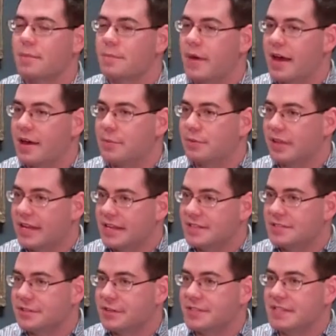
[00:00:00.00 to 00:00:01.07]
My
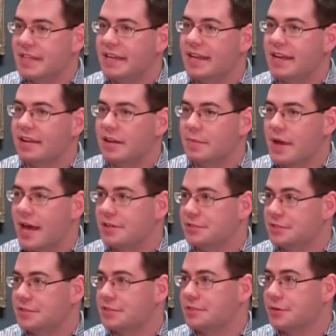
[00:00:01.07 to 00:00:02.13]
plans are to get a
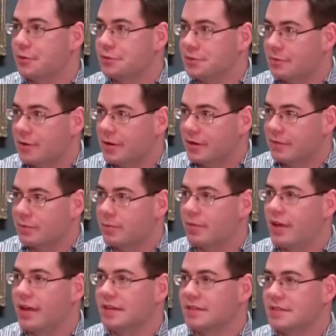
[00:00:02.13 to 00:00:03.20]
master's in social work. I'm
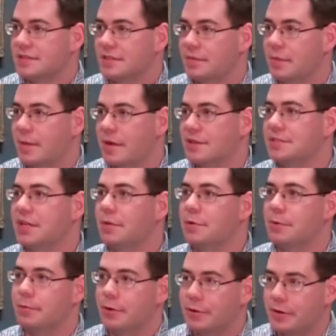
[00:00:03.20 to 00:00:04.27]
applying to some MSW
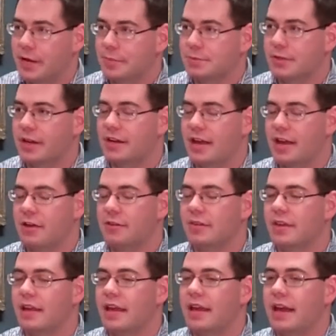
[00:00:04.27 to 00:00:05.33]
programs right now
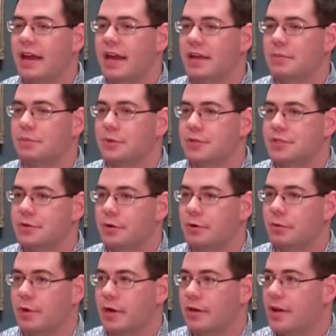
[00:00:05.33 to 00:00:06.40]
and pursue a
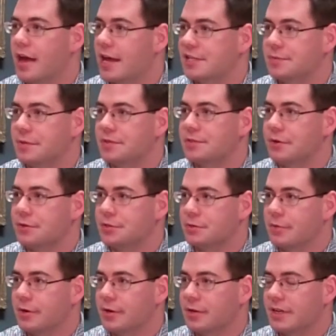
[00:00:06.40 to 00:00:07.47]
career in hospice social
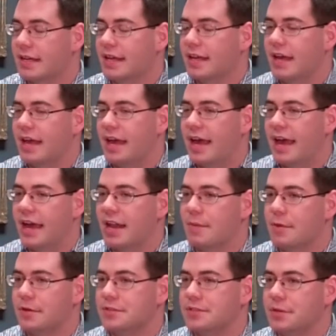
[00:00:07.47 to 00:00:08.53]
work. And
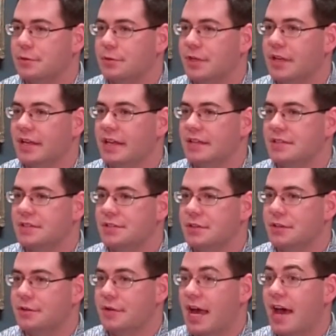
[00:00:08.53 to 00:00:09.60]
I'm also looking
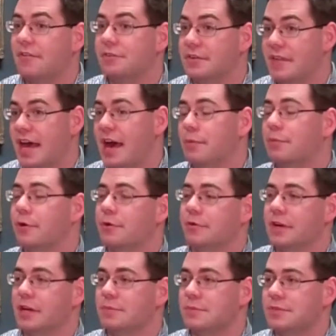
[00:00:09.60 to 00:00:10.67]
into, after that,
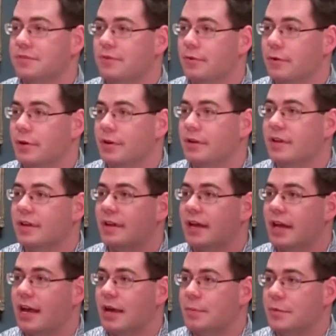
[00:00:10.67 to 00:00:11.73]
programs for
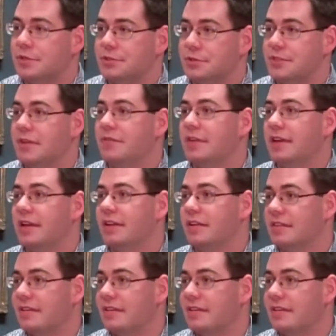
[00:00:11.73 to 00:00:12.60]
a certificate in